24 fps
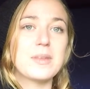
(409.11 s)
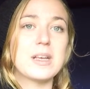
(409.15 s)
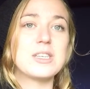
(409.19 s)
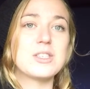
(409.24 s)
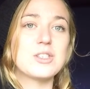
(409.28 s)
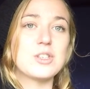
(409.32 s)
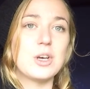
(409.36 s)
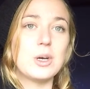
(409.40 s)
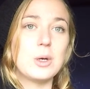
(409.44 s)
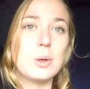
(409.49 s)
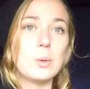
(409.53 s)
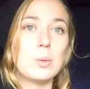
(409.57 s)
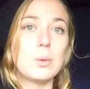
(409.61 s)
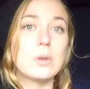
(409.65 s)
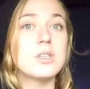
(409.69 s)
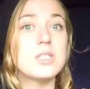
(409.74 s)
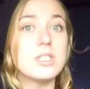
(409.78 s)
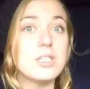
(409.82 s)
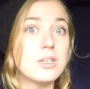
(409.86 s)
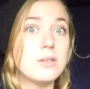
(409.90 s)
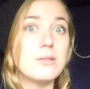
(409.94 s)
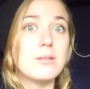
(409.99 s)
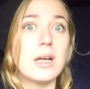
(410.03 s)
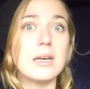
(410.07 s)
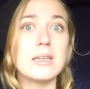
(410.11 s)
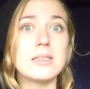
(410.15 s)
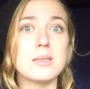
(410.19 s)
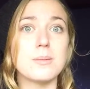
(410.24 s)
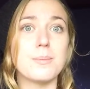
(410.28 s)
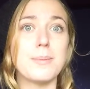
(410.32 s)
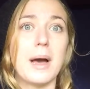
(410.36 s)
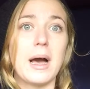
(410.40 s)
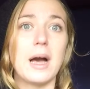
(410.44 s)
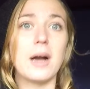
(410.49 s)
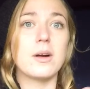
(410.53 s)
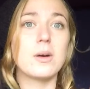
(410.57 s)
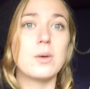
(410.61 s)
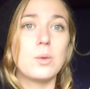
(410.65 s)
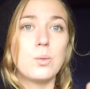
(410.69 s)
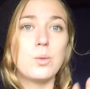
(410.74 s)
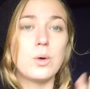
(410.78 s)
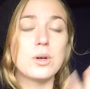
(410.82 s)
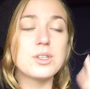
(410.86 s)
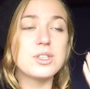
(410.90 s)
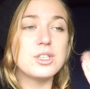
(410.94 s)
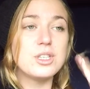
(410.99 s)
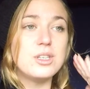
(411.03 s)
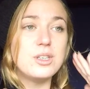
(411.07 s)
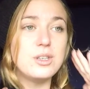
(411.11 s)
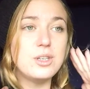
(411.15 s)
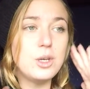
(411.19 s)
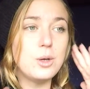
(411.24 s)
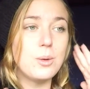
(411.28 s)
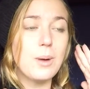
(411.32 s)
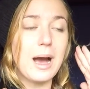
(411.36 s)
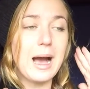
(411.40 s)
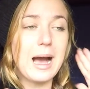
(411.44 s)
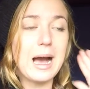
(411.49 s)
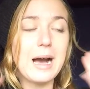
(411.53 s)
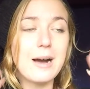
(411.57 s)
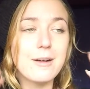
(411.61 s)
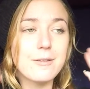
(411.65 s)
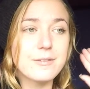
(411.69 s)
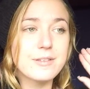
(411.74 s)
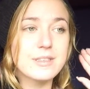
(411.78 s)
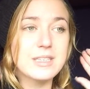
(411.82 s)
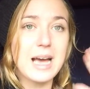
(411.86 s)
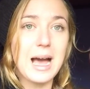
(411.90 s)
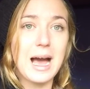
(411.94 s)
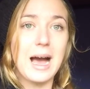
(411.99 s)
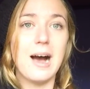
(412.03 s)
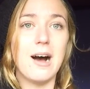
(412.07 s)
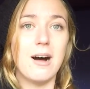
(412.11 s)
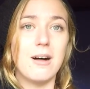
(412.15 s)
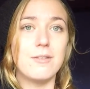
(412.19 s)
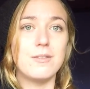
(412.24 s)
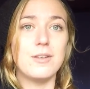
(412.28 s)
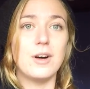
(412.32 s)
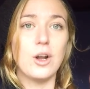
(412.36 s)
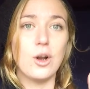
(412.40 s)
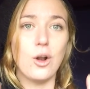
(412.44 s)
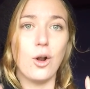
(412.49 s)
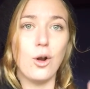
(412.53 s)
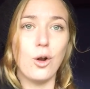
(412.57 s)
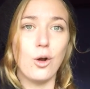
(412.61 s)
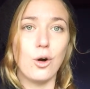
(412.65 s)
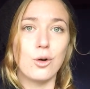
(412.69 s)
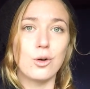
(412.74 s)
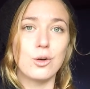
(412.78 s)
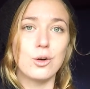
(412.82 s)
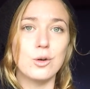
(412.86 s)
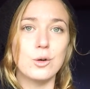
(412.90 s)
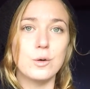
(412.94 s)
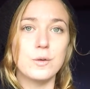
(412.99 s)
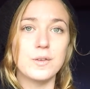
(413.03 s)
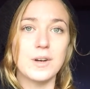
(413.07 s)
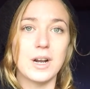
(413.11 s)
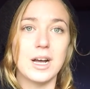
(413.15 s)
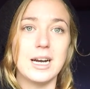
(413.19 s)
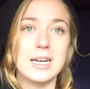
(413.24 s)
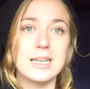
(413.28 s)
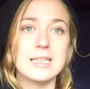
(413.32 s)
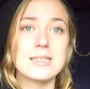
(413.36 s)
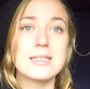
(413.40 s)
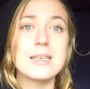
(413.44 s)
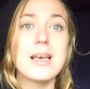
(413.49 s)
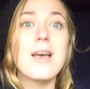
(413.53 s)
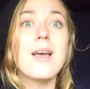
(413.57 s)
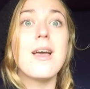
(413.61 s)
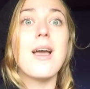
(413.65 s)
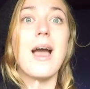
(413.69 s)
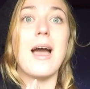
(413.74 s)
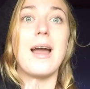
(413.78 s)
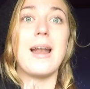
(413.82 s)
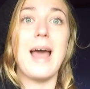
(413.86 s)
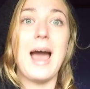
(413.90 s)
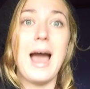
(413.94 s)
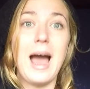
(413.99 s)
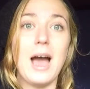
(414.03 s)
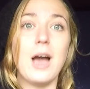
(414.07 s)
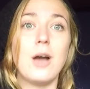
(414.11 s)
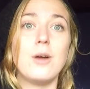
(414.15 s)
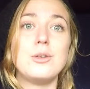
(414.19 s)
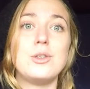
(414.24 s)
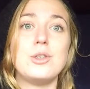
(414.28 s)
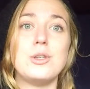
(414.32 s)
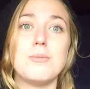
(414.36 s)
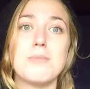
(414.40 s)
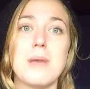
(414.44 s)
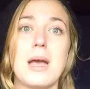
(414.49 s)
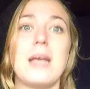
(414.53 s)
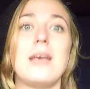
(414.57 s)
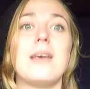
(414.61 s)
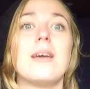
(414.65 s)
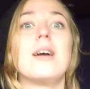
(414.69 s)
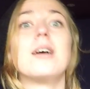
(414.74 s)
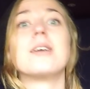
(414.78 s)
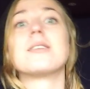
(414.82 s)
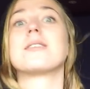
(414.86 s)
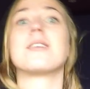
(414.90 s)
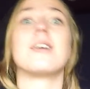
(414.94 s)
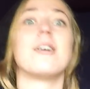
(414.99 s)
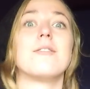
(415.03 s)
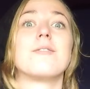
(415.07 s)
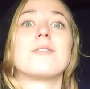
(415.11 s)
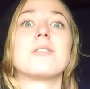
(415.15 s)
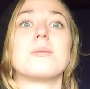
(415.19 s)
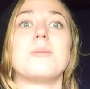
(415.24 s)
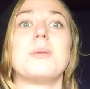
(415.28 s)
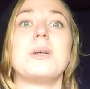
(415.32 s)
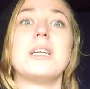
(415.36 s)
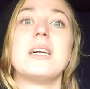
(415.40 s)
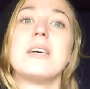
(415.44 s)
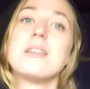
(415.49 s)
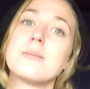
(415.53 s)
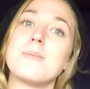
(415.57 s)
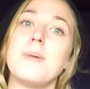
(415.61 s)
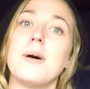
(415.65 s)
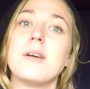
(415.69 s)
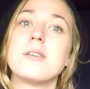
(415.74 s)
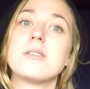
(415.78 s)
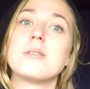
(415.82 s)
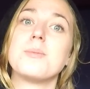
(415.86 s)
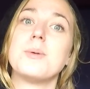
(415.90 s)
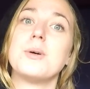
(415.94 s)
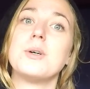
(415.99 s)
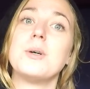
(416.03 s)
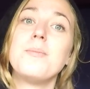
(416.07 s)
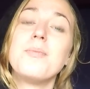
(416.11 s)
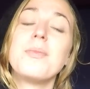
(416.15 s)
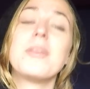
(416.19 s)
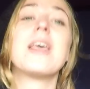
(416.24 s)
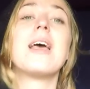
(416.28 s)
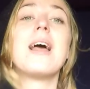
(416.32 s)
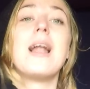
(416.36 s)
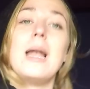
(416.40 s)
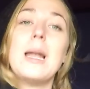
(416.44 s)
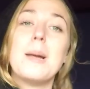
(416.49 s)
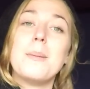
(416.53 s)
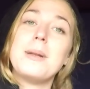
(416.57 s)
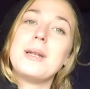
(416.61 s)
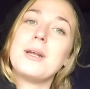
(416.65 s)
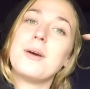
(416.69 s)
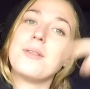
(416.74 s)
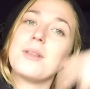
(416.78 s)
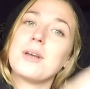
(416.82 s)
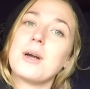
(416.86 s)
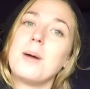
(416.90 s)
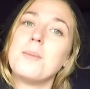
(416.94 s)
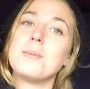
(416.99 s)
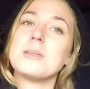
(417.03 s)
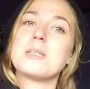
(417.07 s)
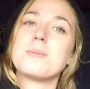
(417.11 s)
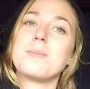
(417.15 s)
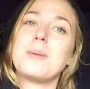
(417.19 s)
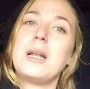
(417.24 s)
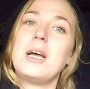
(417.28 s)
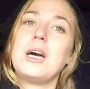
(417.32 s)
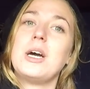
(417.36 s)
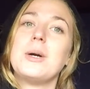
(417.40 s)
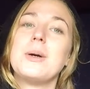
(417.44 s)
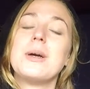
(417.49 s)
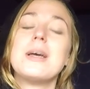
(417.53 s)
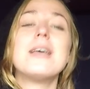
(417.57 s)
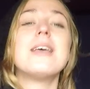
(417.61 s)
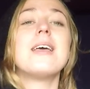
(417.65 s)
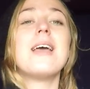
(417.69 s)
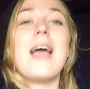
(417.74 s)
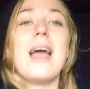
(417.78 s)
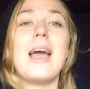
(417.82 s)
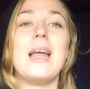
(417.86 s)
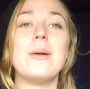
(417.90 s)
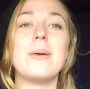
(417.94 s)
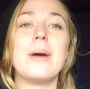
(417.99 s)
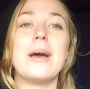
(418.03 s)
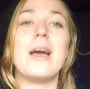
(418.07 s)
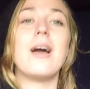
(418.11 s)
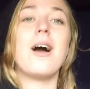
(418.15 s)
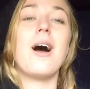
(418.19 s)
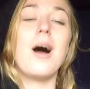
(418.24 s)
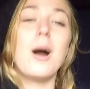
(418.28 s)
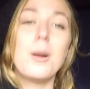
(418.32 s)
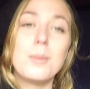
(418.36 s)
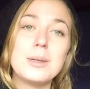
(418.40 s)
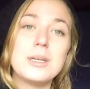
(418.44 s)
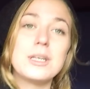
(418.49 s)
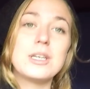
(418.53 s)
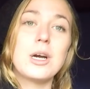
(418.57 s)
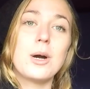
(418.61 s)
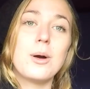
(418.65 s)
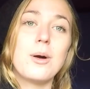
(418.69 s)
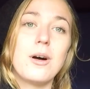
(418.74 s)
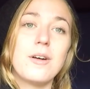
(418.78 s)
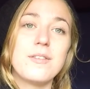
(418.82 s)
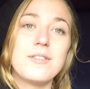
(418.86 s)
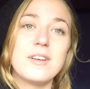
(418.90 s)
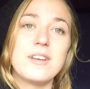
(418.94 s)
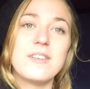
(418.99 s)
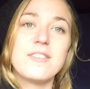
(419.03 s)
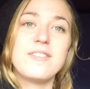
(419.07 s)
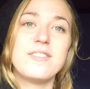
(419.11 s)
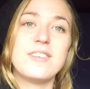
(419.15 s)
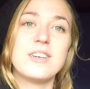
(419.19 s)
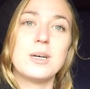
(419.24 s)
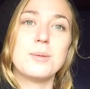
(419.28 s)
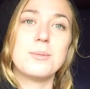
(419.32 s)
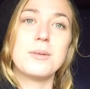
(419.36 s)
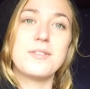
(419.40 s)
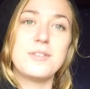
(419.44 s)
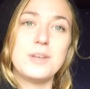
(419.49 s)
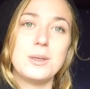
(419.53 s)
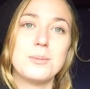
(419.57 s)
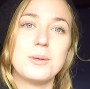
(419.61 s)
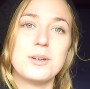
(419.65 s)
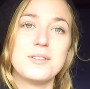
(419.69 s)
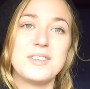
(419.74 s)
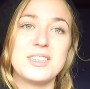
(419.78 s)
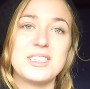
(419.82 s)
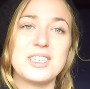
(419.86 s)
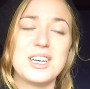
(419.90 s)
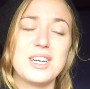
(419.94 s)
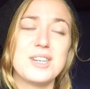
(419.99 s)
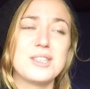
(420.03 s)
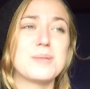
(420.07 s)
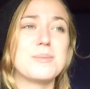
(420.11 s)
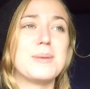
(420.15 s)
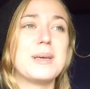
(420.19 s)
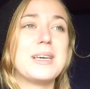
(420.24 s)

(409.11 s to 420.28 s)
So what do you like to pack? What do you have to have on a long haul flight? And how do you make it as comfortable as possible? Let me know in the comments below. Anyway, I'm gonna go off and film a few more videos